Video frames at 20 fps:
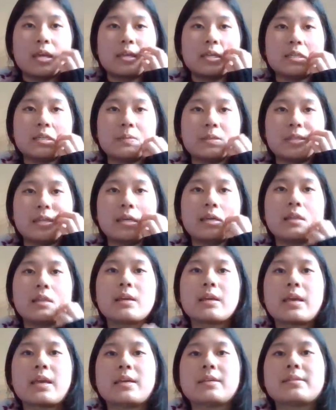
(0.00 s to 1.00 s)
In this
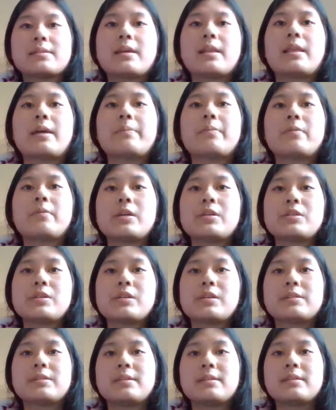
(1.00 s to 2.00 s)
particular case,
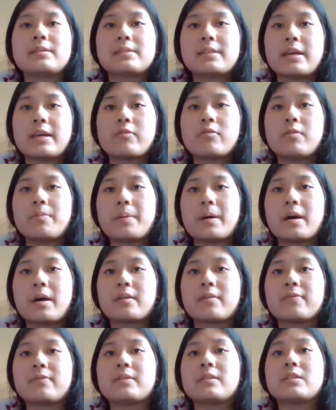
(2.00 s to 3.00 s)
collaboration is an integral
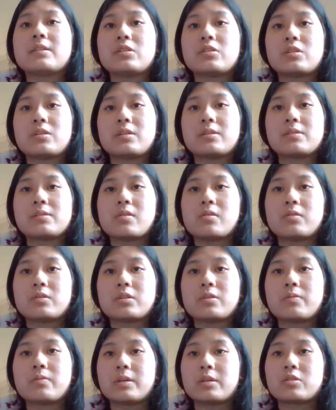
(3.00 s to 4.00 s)
part of Indigenous
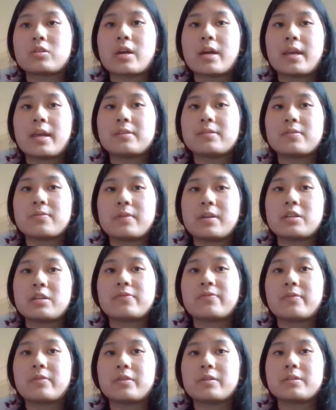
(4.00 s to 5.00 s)
culture when trying to
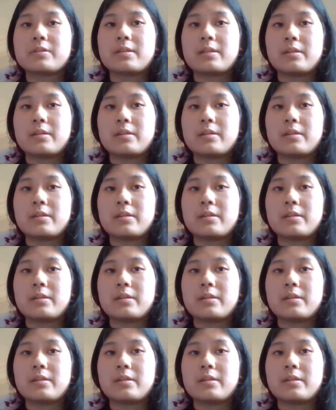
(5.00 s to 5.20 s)
reach for a